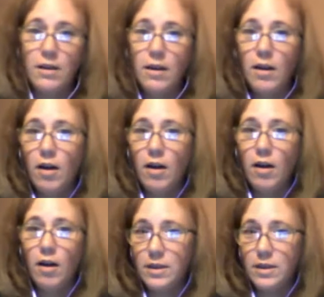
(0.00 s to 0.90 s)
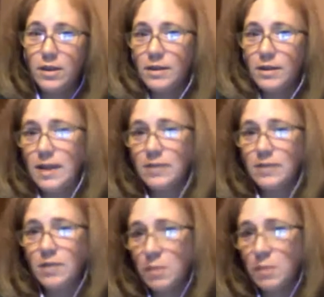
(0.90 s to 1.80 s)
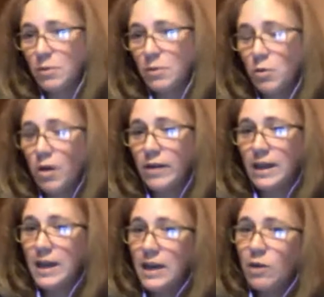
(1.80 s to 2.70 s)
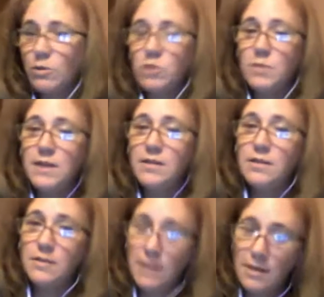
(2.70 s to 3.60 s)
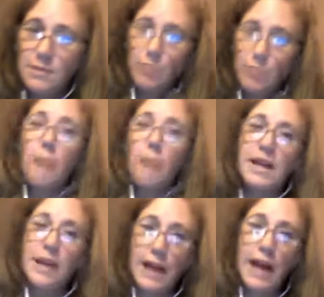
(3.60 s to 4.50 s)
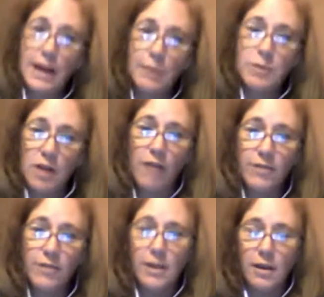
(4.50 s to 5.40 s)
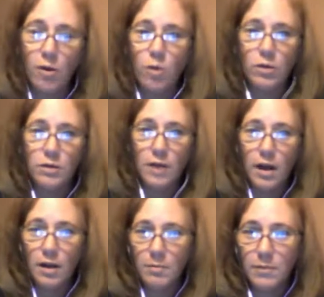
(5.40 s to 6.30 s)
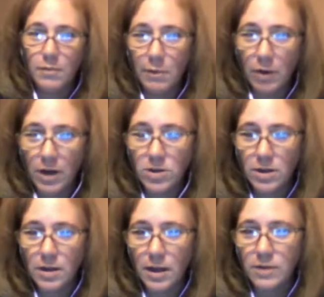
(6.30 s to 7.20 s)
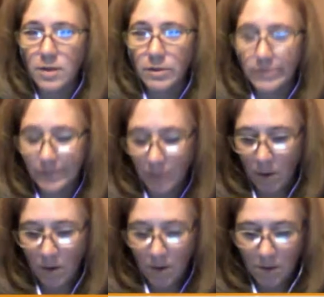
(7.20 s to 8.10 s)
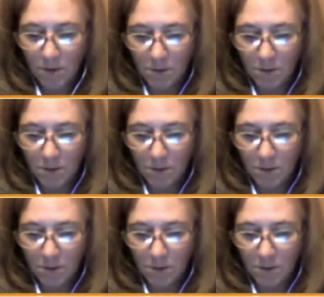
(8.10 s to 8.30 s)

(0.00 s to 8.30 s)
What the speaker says: the stance on the people who are already here, which means he's probably going to end up softening the whole immigration thing too. So.